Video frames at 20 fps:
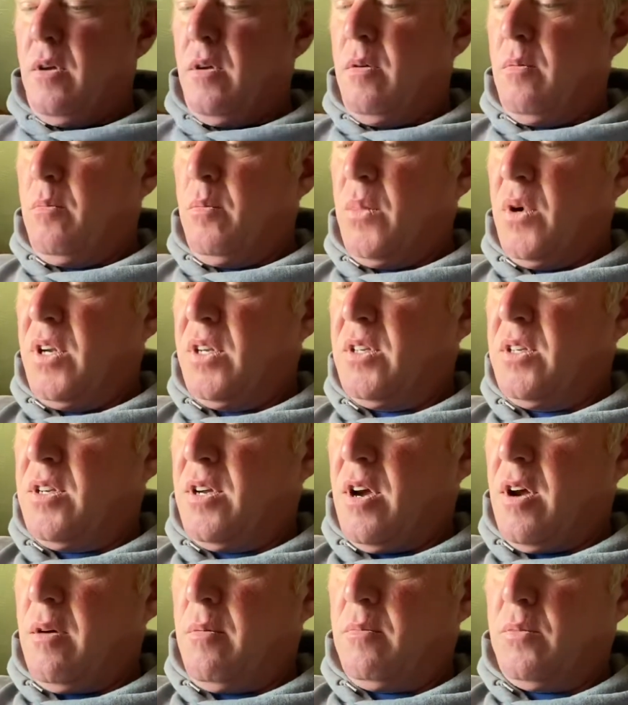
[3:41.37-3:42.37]
But
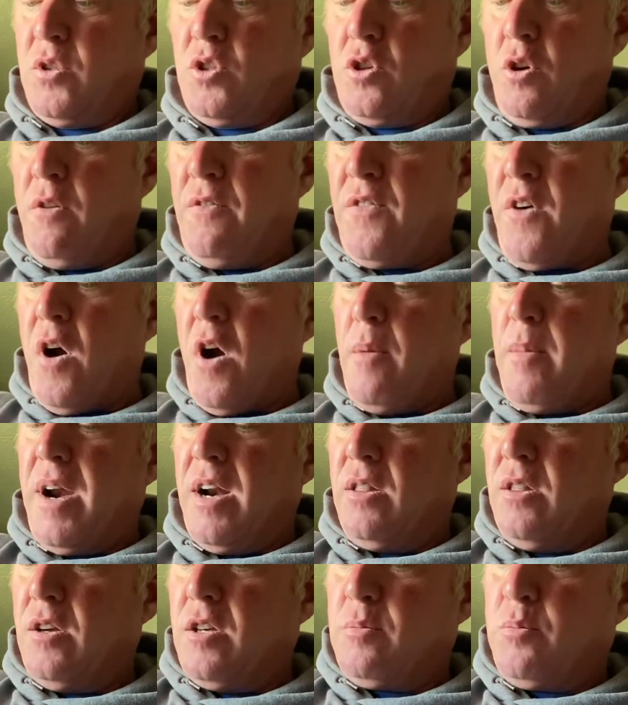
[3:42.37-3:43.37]
so far, I mean, it
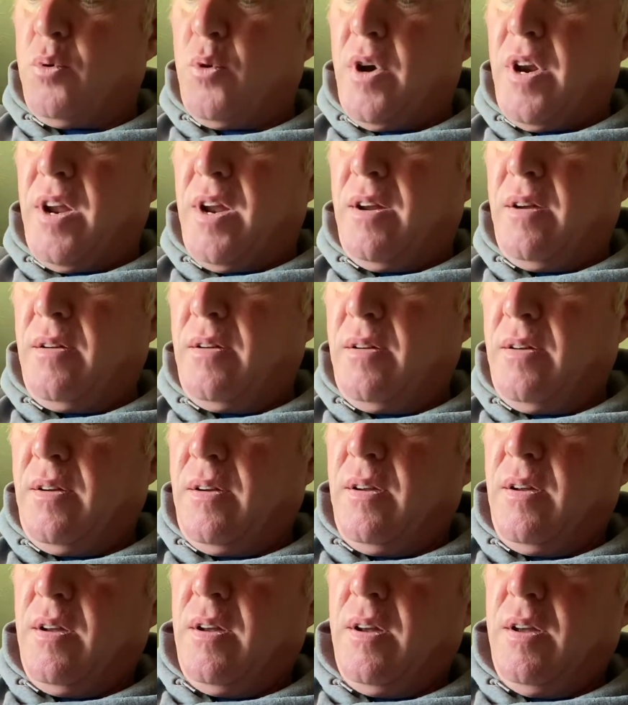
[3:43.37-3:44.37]
looks pretty
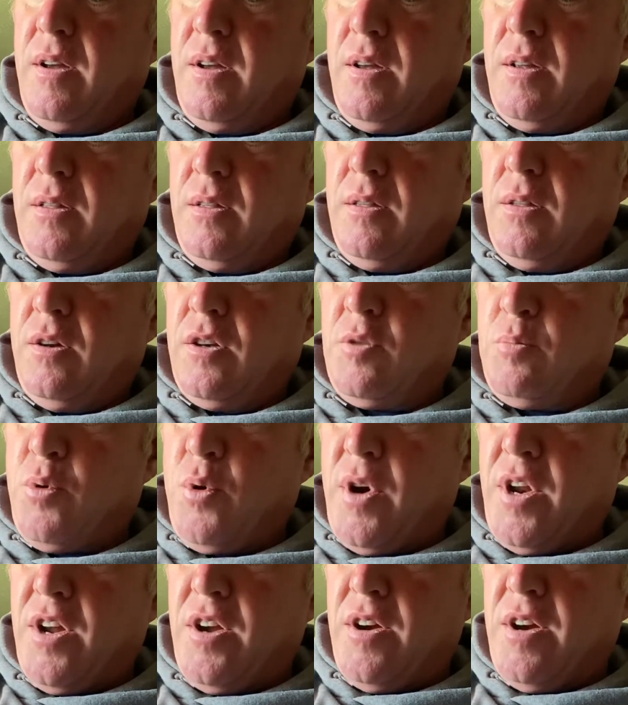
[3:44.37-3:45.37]

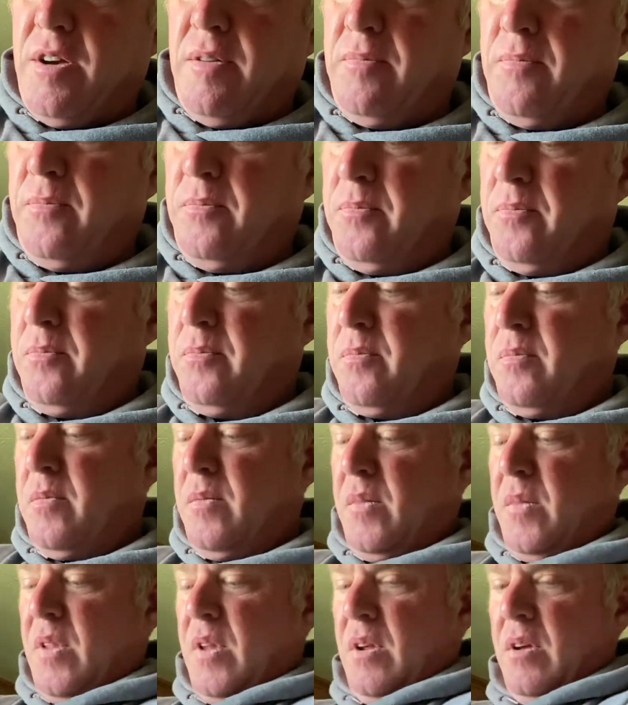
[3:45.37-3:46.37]
good.
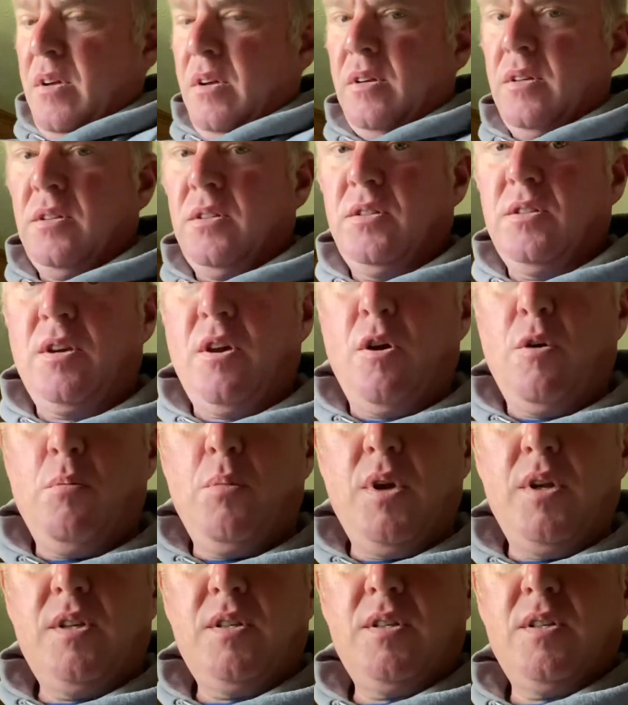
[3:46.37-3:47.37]
So,
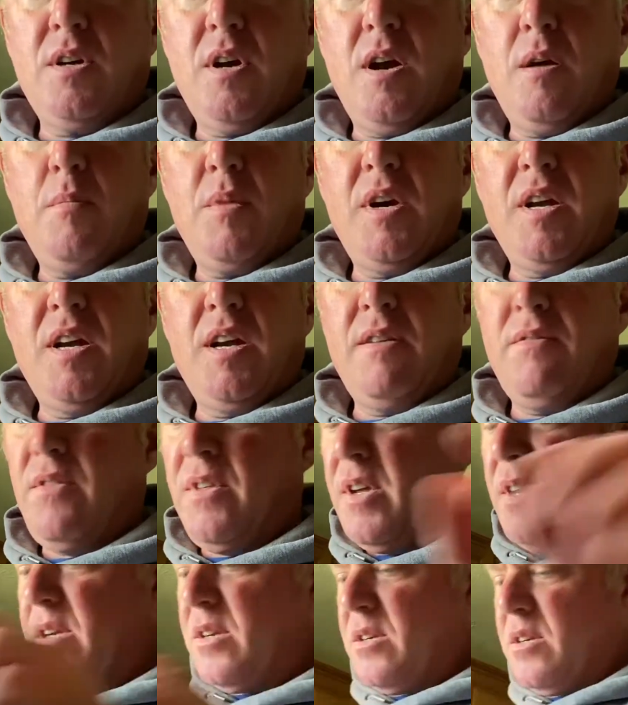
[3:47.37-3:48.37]
but I'm gonna give
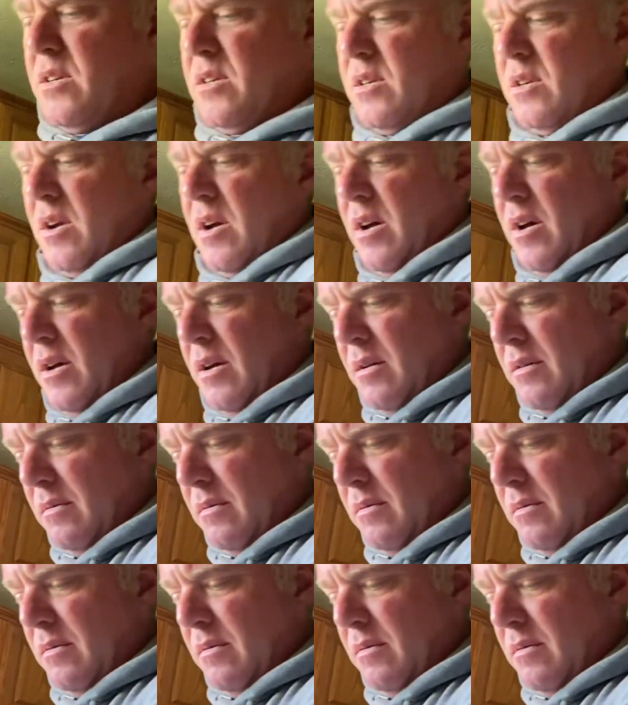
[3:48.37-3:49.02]
this a